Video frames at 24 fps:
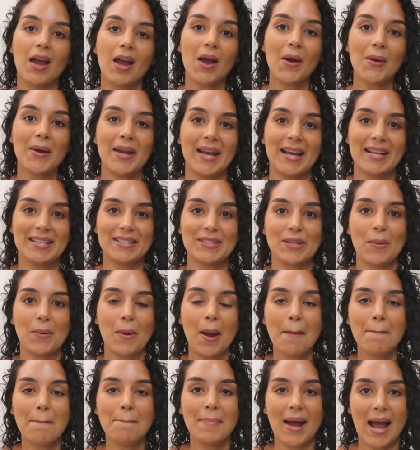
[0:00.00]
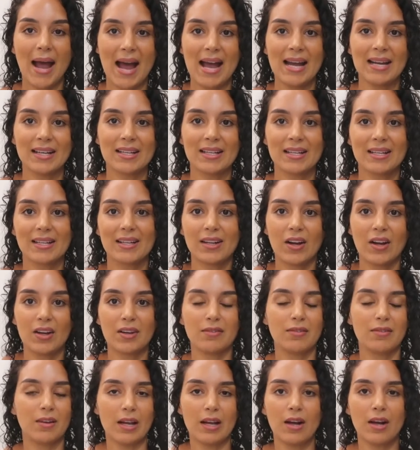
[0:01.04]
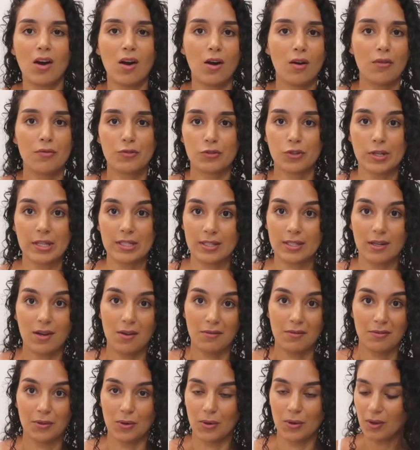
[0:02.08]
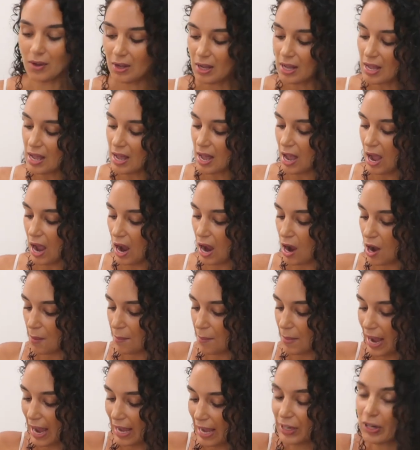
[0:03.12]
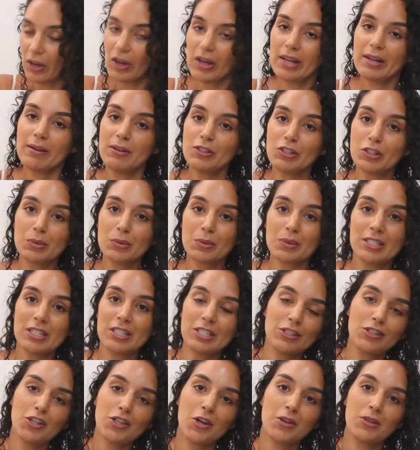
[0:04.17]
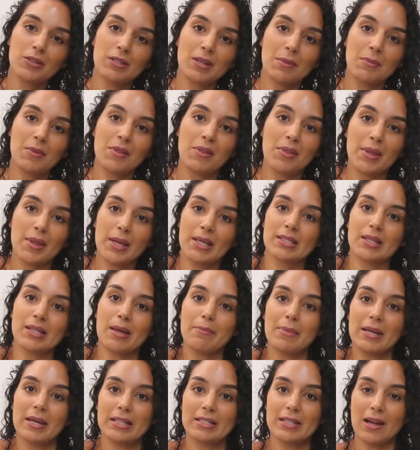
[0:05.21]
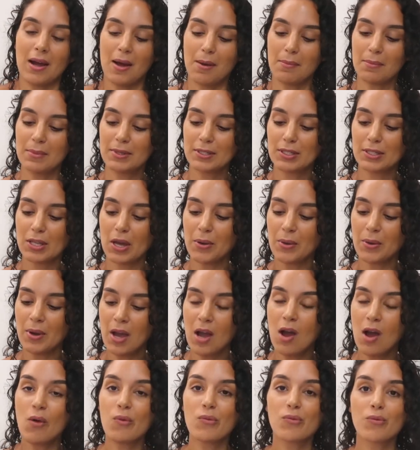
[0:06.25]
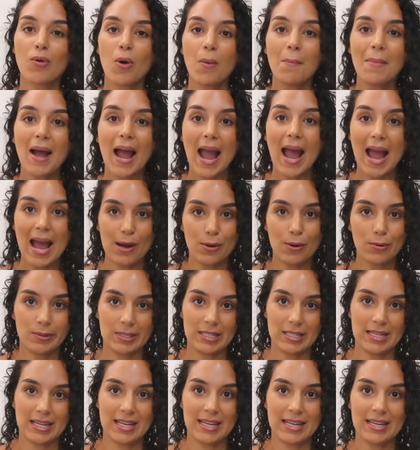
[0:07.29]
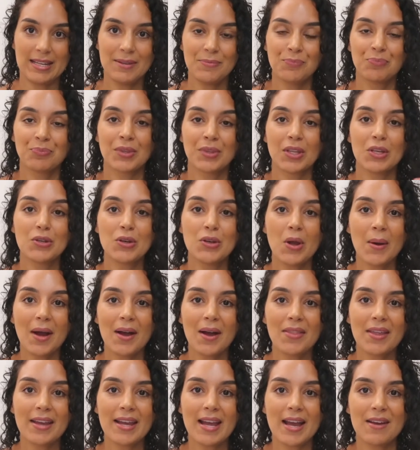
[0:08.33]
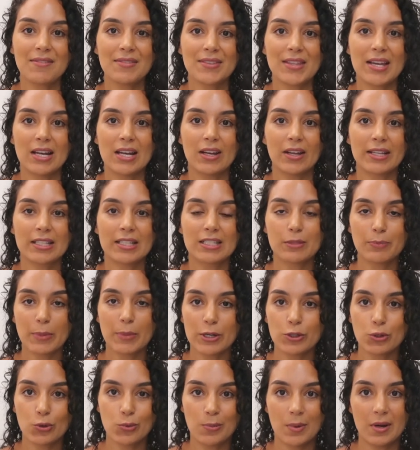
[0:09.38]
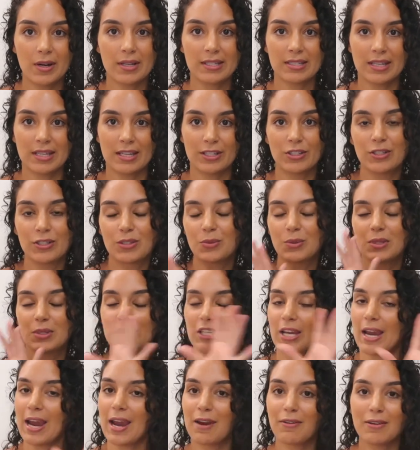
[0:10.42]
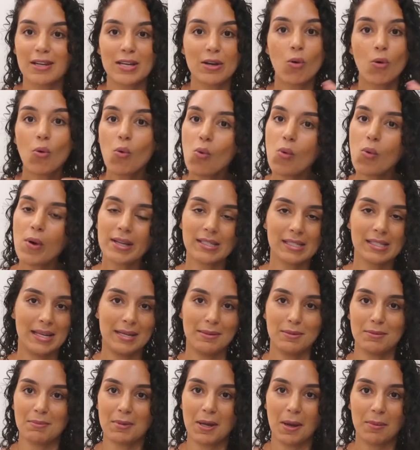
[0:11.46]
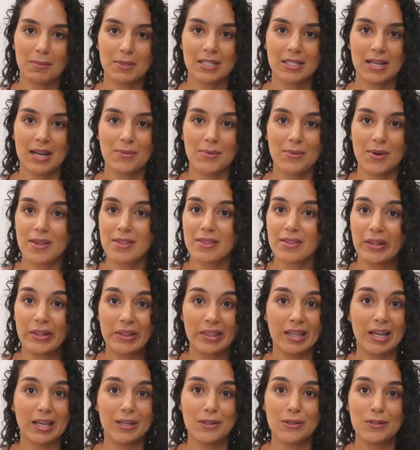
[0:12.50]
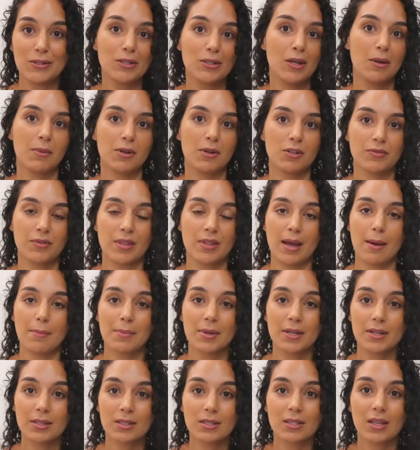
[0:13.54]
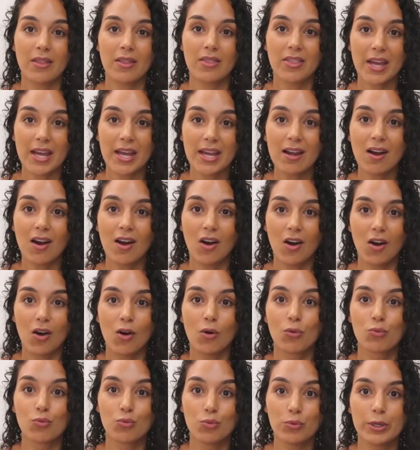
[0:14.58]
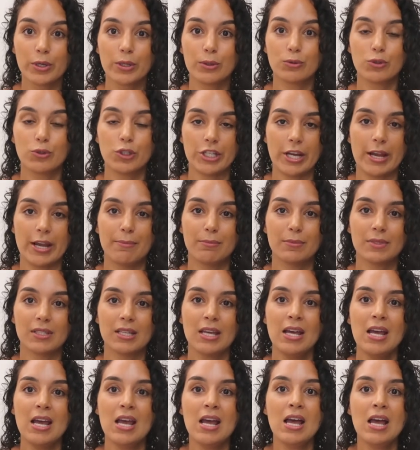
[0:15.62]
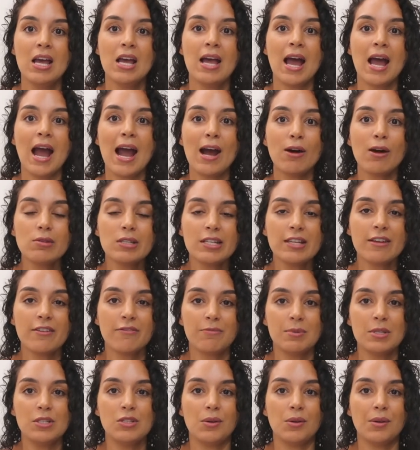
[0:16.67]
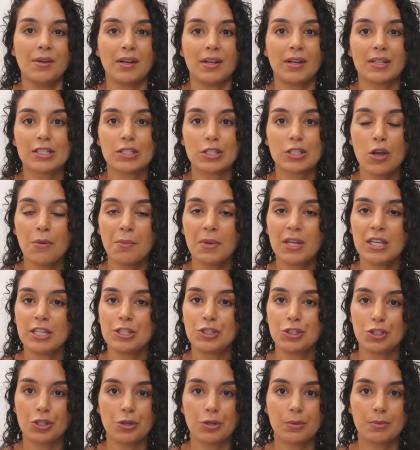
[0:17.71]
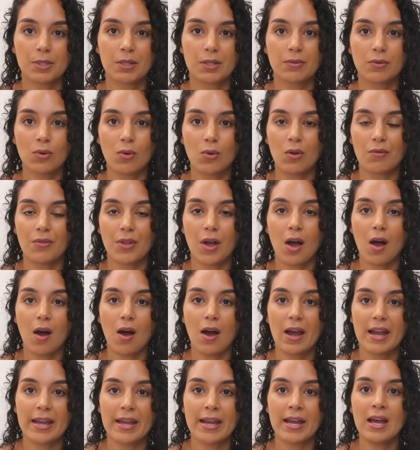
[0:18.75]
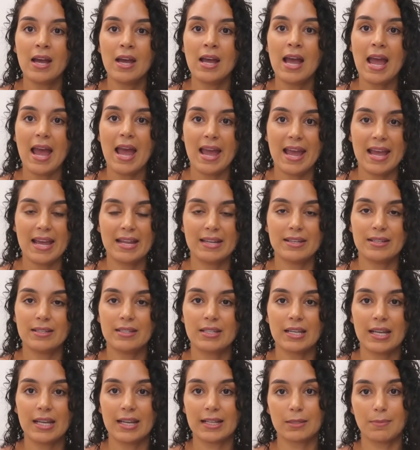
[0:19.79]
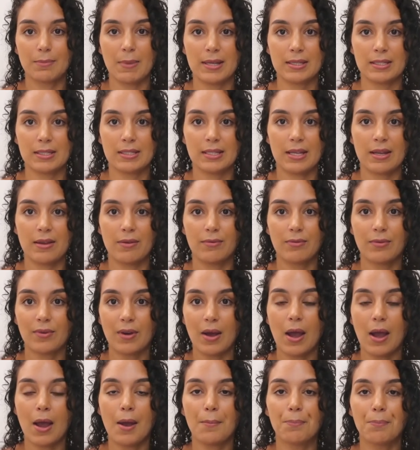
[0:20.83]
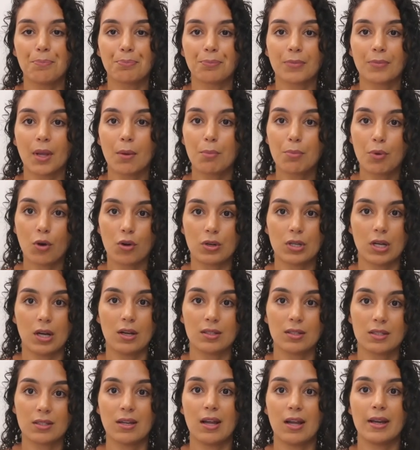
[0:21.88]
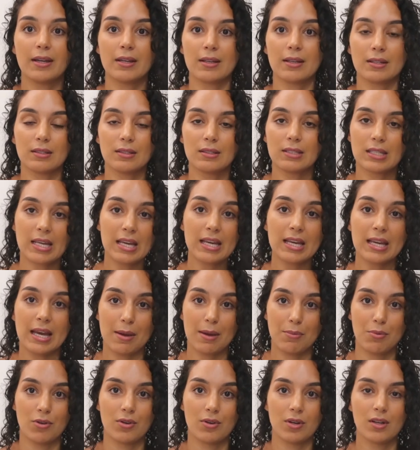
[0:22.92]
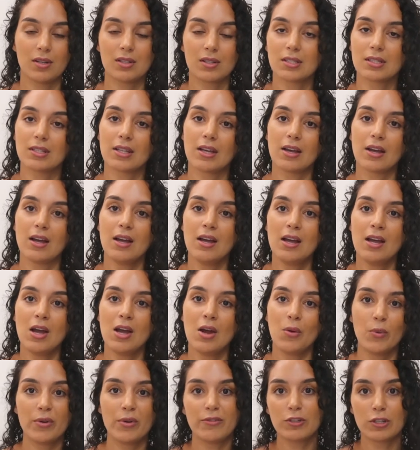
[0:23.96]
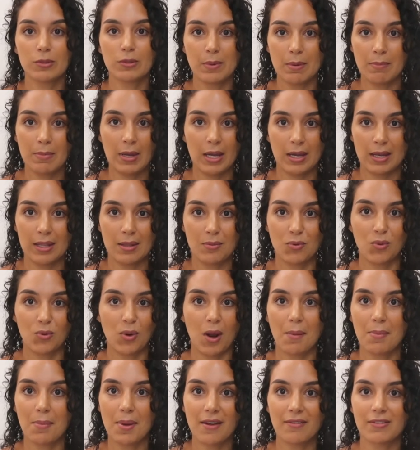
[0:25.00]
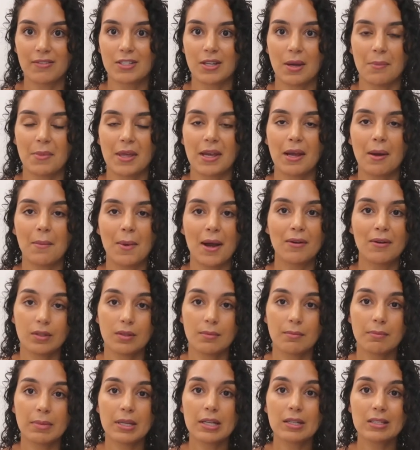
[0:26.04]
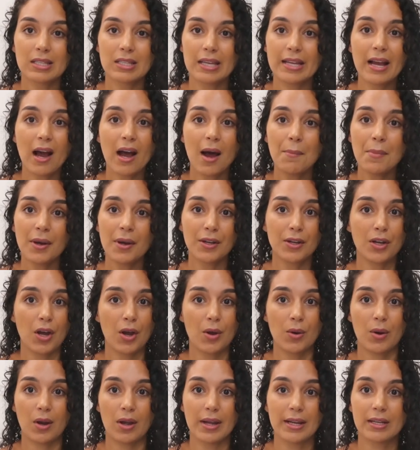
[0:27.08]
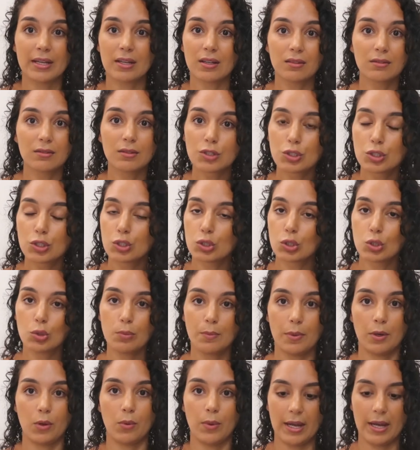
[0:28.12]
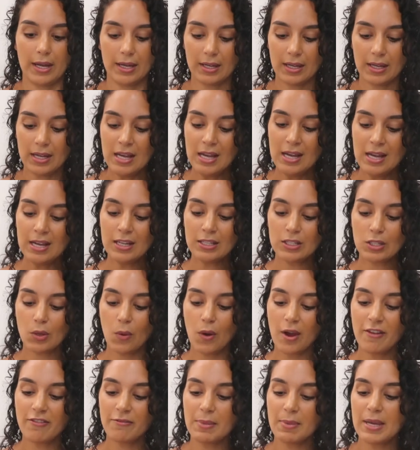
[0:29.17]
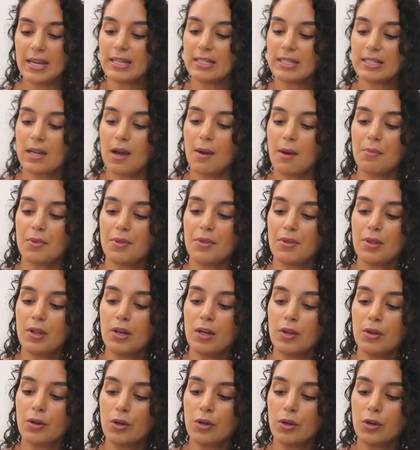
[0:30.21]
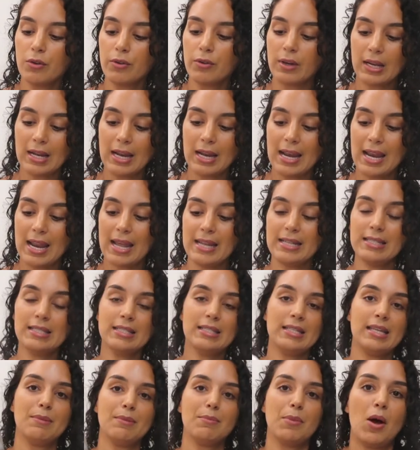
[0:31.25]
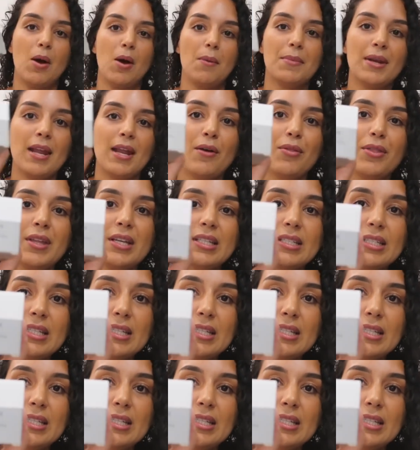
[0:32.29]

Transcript: Okay, so I'm back, kind of like half dressed, half not. Um, and I just wanted to show you some of the things I picked up. So from Aldi, you know how they have their like special buy sections, which Kerry always keeps me up to date with. I thank you so much for that because they are real gems. Aldi have been doing like so many dupes of all of the high end expensive um, products, like skincare products that we've just been picking them all up every time they come out because they come and go like super quick. So I've picked up the Lacura Cleansing Balm. Now this